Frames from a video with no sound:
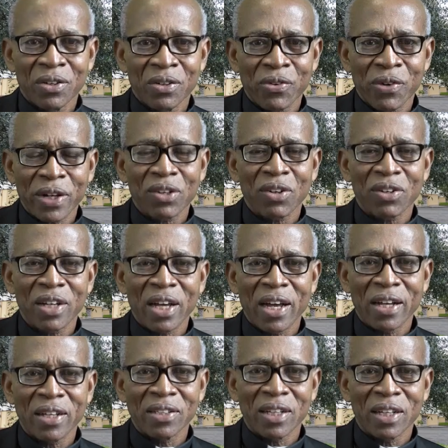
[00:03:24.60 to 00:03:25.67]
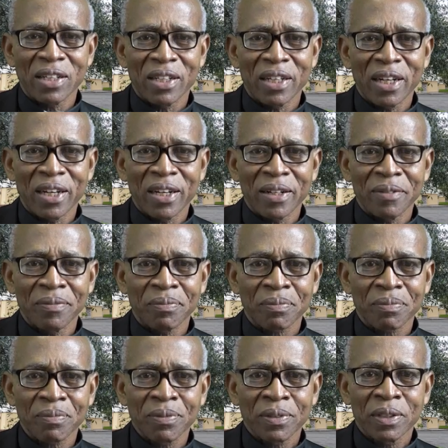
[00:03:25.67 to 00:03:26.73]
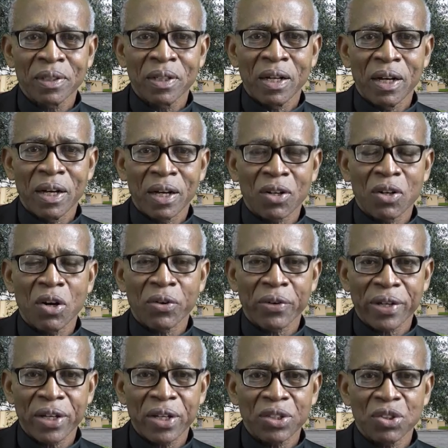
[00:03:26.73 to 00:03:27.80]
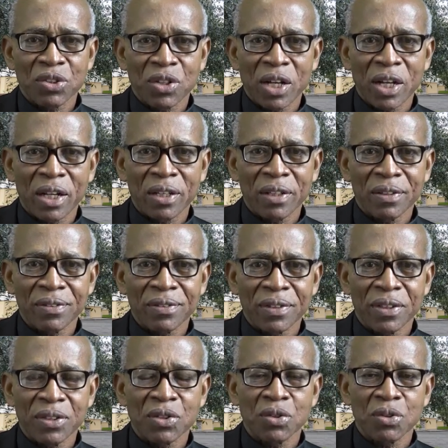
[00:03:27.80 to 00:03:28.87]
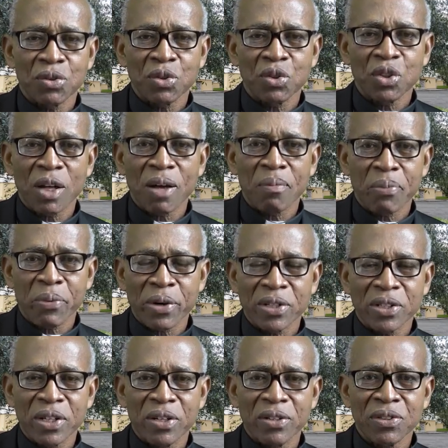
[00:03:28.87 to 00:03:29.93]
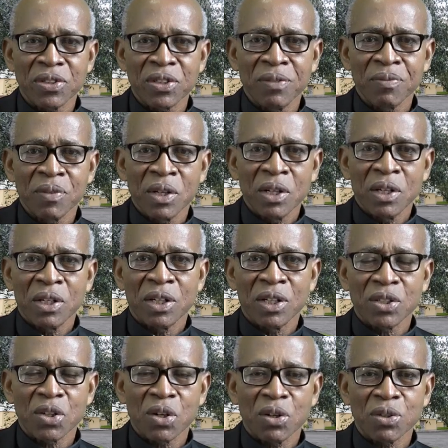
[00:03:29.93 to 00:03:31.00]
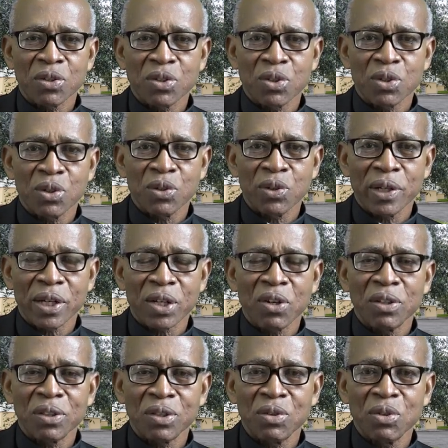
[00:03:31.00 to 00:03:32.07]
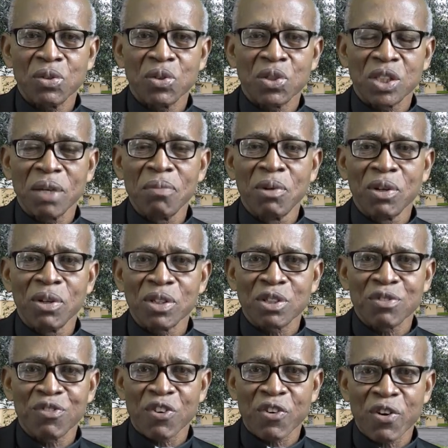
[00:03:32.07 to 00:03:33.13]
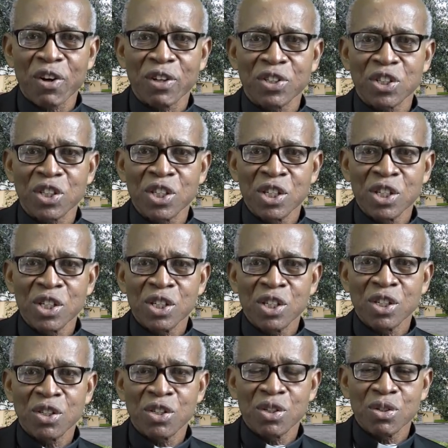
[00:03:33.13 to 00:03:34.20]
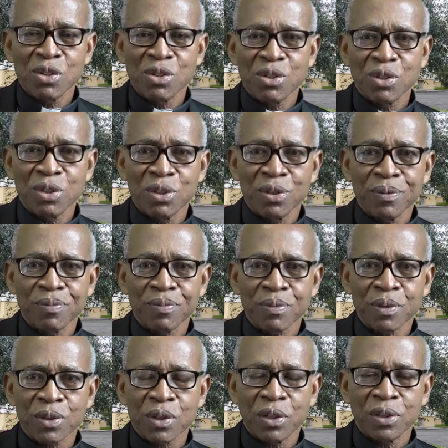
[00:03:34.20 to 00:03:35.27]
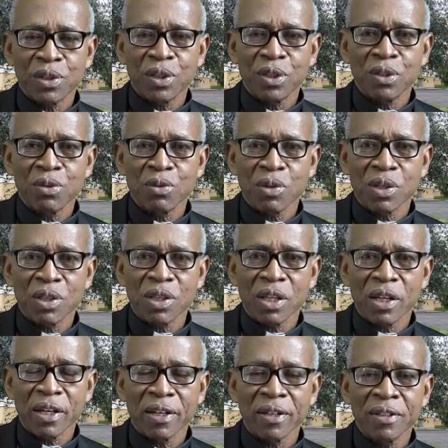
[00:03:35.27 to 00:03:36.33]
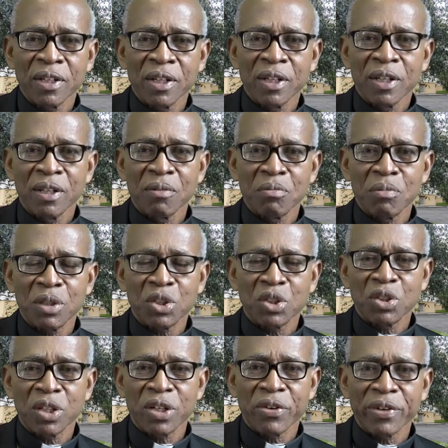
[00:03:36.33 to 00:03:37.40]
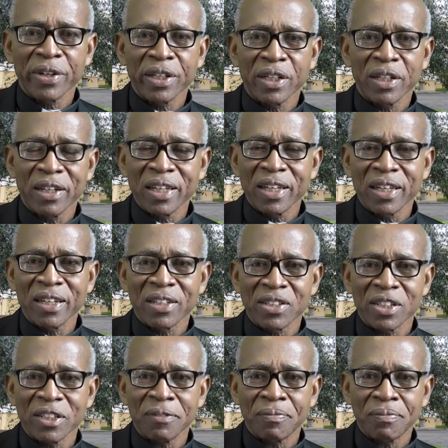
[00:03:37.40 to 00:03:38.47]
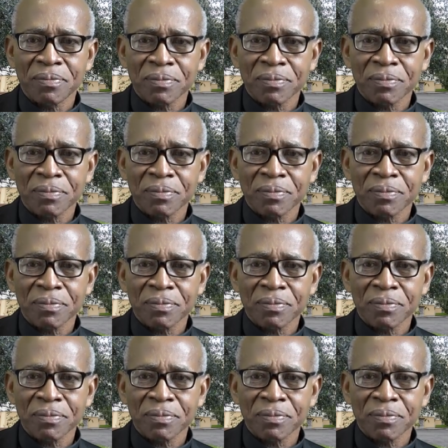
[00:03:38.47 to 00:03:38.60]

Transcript: recognize that their congregational, institutional presence is also a continuous stimulus for us to continue with the missionary legacy.